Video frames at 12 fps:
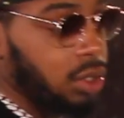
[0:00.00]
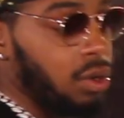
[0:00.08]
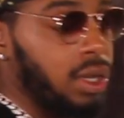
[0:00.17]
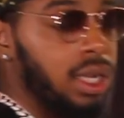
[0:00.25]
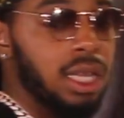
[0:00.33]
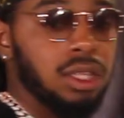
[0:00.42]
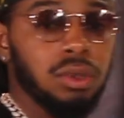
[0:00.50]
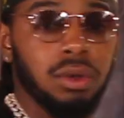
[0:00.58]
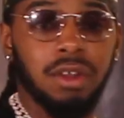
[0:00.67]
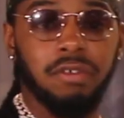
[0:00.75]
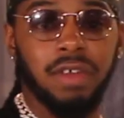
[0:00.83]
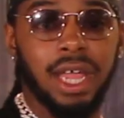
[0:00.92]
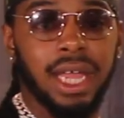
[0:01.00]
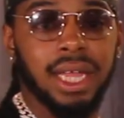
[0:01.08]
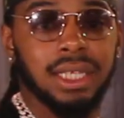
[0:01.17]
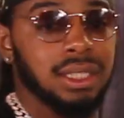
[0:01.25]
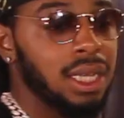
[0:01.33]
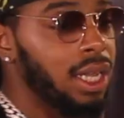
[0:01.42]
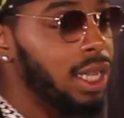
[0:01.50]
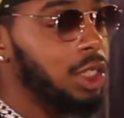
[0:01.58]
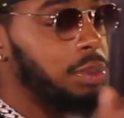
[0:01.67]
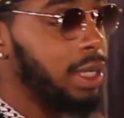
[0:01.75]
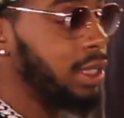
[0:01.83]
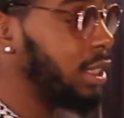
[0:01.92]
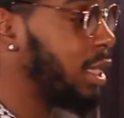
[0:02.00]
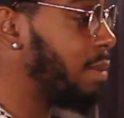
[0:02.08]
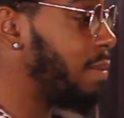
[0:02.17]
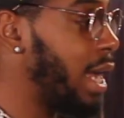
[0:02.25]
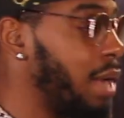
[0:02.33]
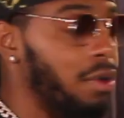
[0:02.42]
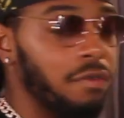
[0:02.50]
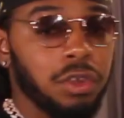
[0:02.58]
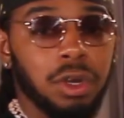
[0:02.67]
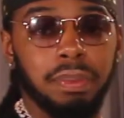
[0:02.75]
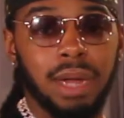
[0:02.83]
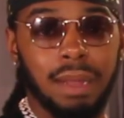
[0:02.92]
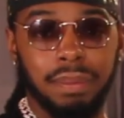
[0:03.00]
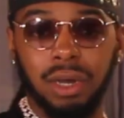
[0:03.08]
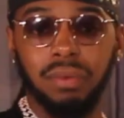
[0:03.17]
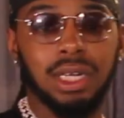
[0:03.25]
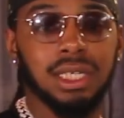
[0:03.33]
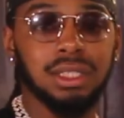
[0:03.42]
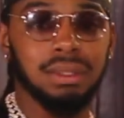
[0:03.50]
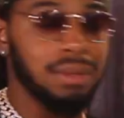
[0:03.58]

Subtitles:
going in, doing it fast, especially come out, review the property and release the